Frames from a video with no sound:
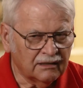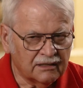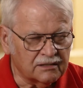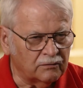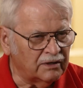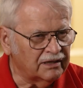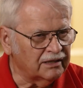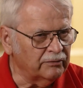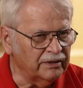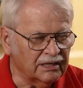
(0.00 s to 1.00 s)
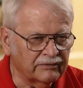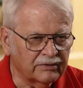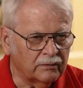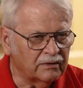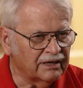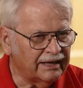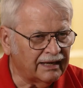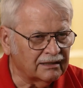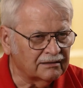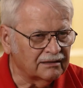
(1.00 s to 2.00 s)
So one thing, we never wore a
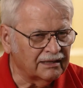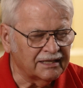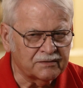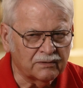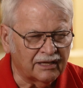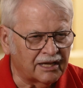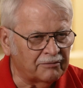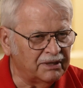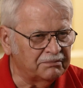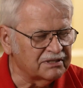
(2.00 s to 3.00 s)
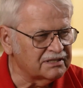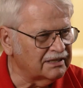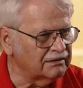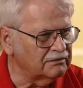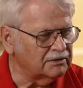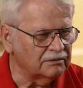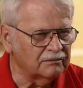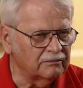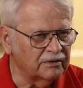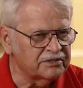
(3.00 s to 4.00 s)
hat. And this is what a lot of people said, well,
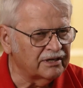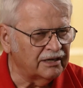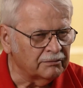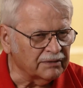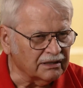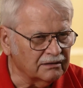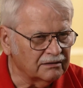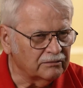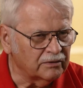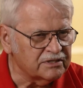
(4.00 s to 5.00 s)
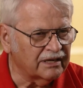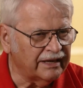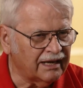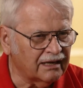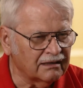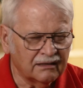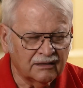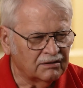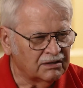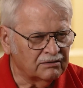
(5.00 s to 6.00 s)
where's your helmet? Where's your hat?
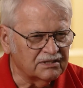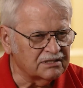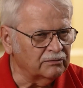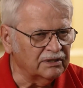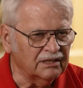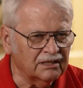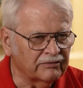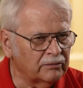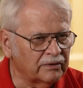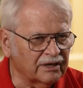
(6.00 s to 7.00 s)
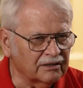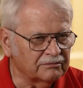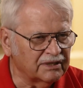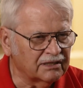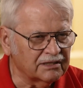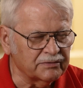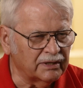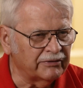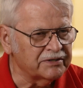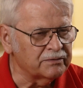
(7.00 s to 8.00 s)
We said we'd never wear it because we
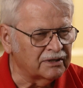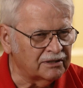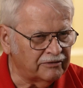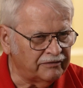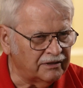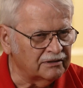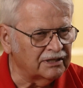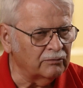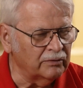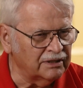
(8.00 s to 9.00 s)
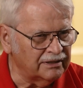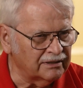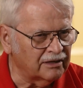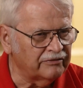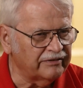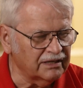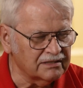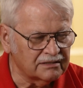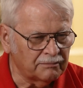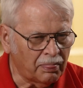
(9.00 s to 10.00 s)
always wanted to feel that wind in our
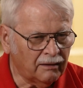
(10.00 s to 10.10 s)
face.